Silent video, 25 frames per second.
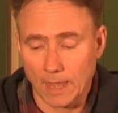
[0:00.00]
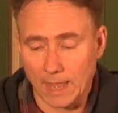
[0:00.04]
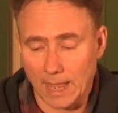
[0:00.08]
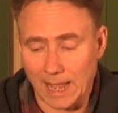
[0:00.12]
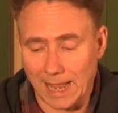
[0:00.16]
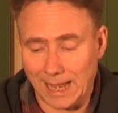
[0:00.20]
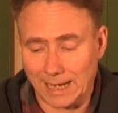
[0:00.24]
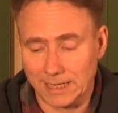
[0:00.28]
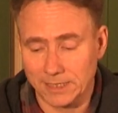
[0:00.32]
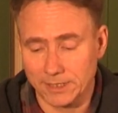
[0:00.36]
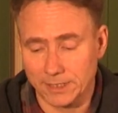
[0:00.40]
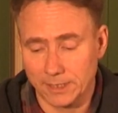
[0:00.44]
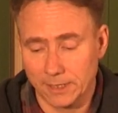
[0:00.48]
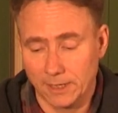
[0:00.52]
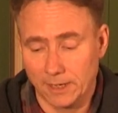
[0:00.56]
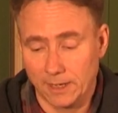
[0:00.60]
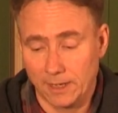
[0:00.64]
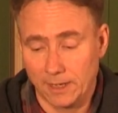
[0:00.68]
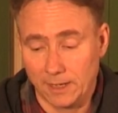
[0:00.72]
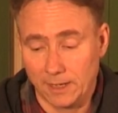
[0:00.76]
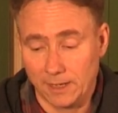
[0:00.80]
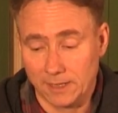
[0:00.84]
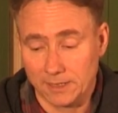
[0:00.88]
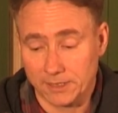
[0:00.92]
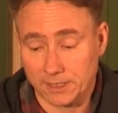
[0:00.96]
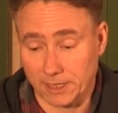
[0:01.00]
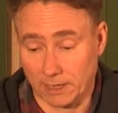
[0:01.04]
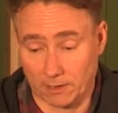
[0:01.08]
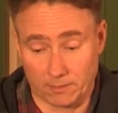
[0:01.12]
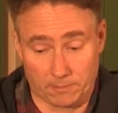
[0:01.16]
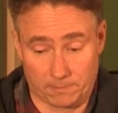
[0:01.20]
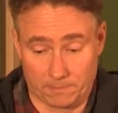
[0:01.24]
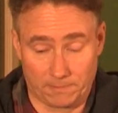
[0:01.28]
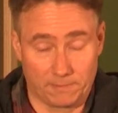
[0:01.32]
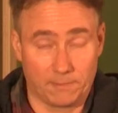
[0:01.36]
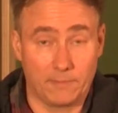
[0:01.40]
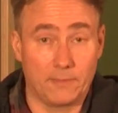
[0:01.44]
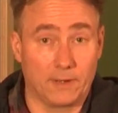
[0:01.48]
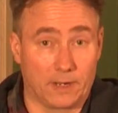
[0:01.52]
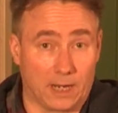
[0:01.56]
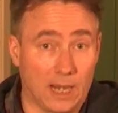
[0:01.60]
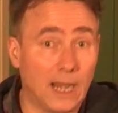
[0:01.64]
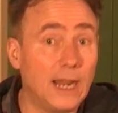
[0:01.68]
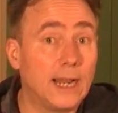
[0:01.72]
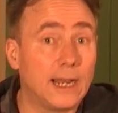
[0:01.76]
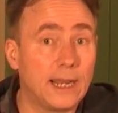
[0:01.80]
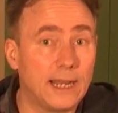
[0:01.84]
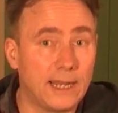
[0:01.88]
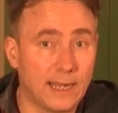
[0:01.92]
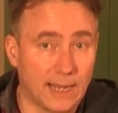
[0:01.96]
And so
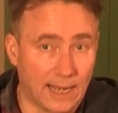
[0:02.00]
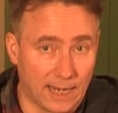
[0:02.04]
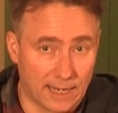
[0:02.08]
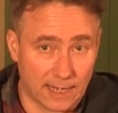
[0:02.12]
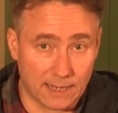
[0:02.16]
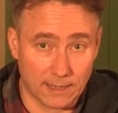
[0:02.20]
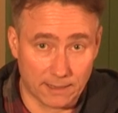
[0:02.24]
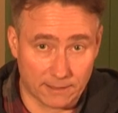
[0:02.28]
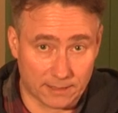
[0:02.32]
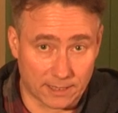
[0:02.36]
clearly,